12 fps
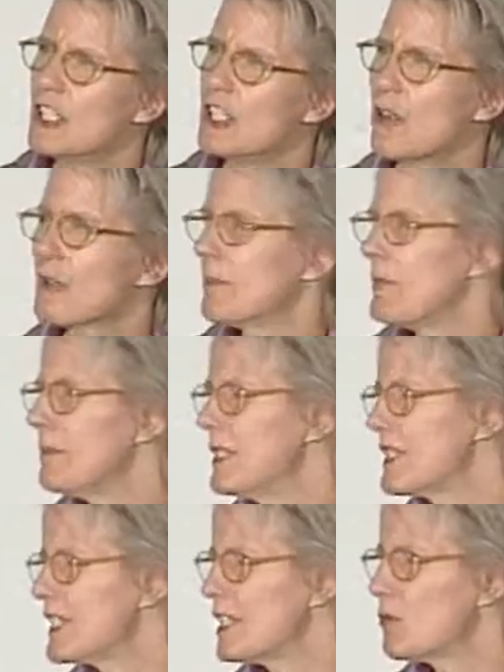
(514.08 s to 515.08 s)
you know, the B
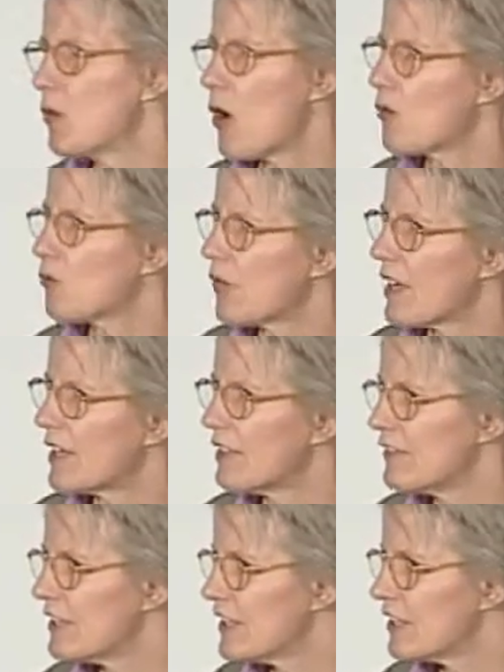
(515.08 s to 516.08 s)
B C won't run
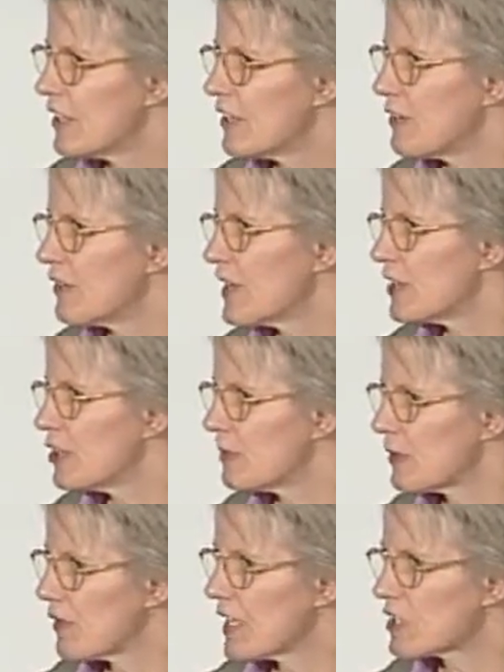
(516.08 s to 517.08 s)
a video that
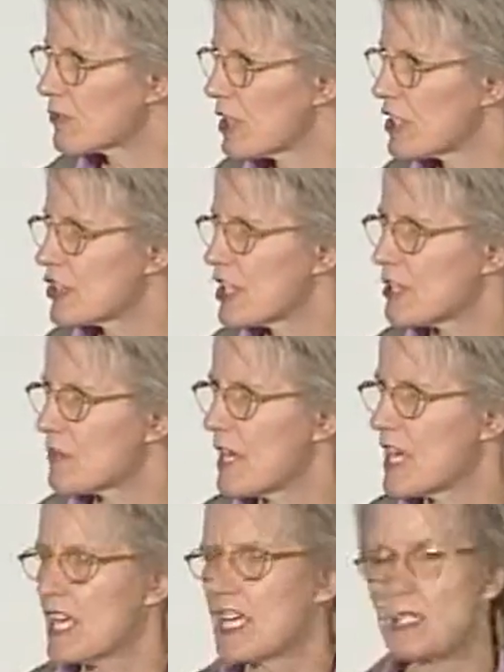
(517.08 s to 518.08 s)
Human Rights Watch has
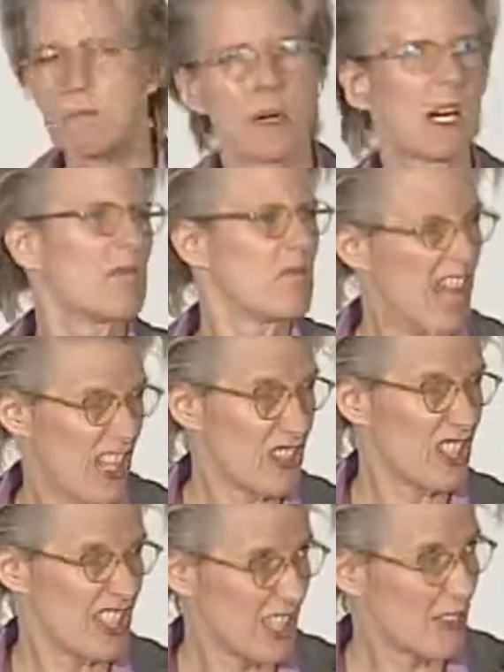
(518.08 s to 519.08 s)
made, but Al
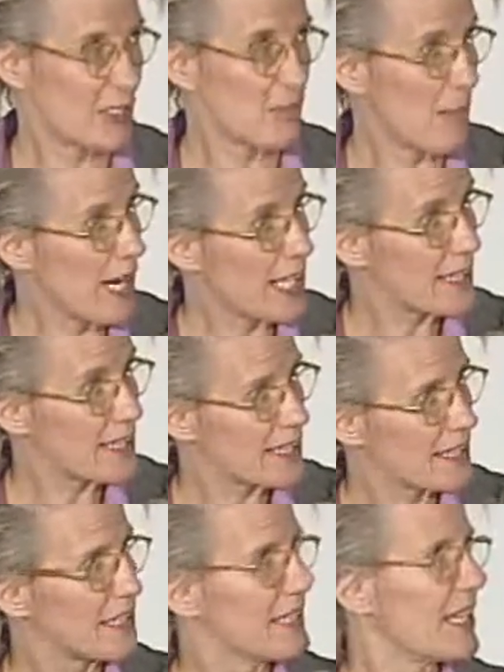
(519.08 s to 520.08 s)
Jazeera
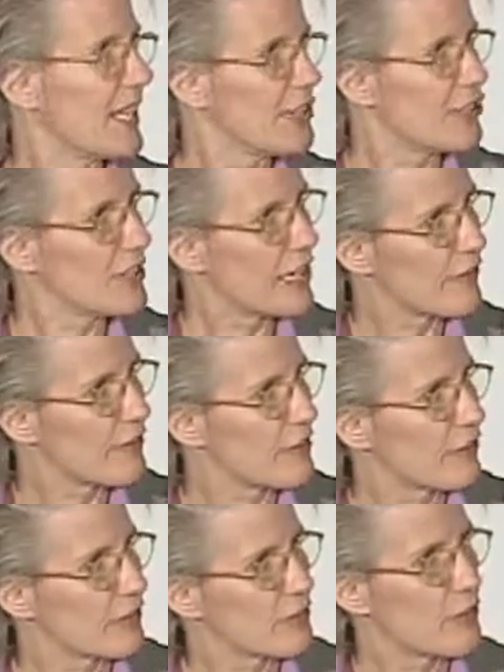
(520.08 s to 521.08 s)
might. And you're
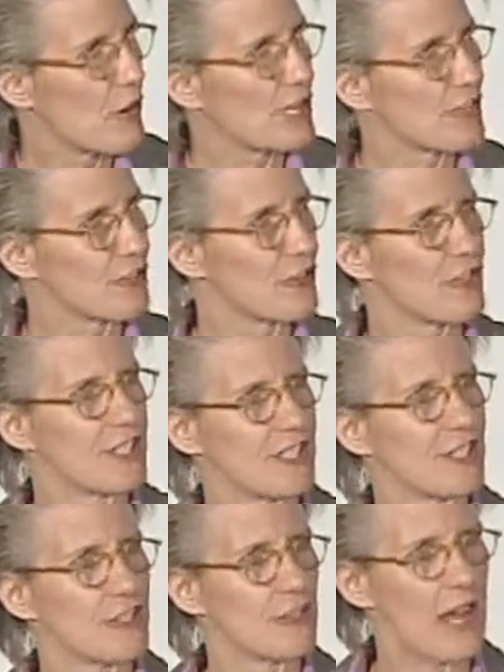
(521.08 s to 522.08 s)
never quite sure
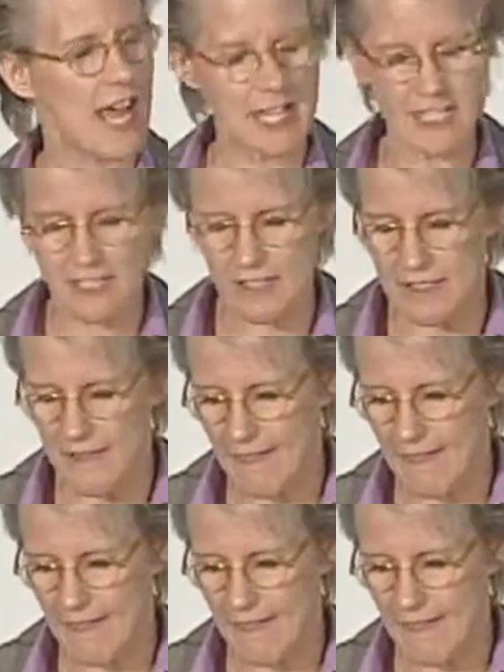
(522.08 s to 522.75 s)
until you ask.